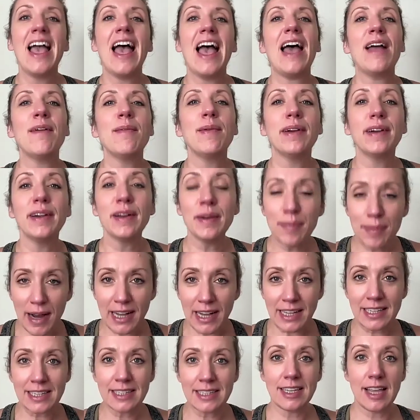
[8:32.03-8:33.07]
And we're going to
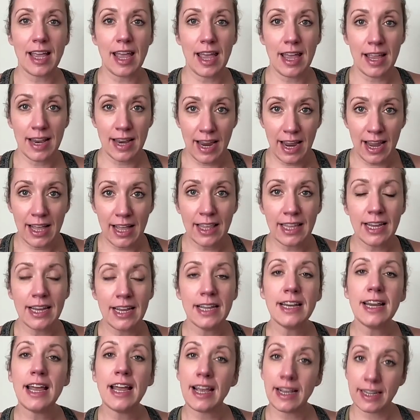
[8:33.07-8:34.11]
practice inhaling
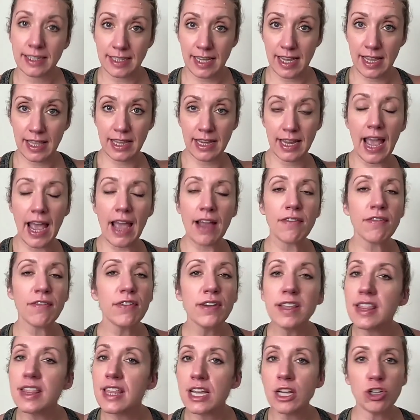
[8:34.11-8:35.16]
and exhaling.
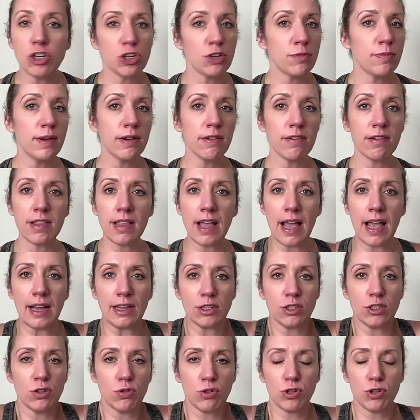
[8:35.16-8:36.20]
Everything should be
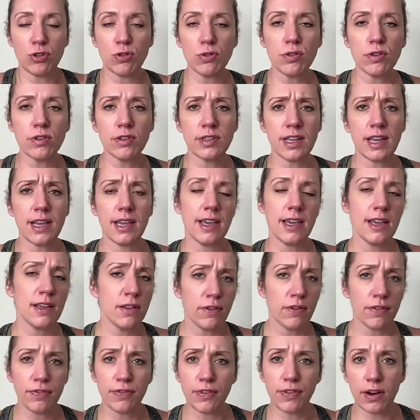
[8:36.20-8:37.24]
relaxed. No shoulders hiking,
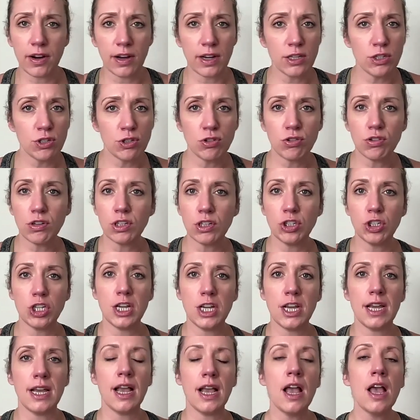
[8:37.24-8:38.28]
no forehead
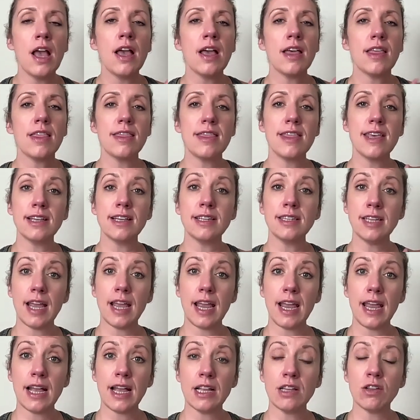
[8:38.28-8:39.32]
scrunching. This
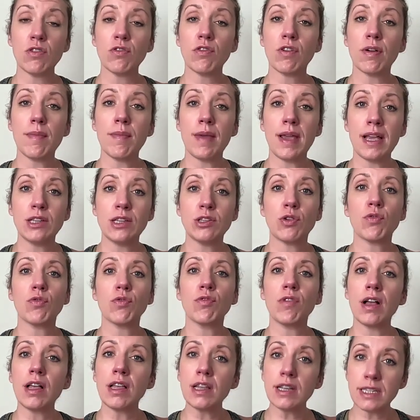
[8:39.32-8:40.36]
hand remains
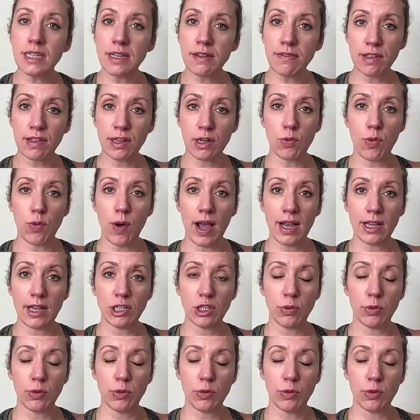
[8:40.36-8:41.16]
relatively quiet.